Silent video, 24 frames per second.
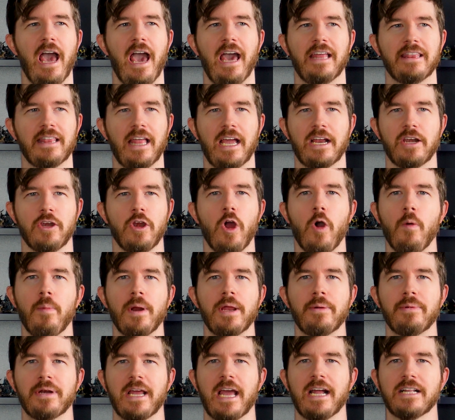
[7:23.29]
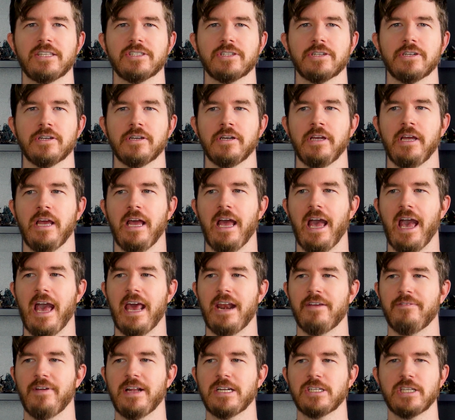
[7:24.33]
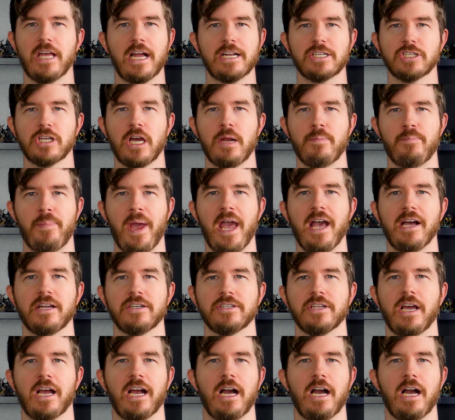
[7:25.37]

And like nobody would answer. And eventually I just got banned.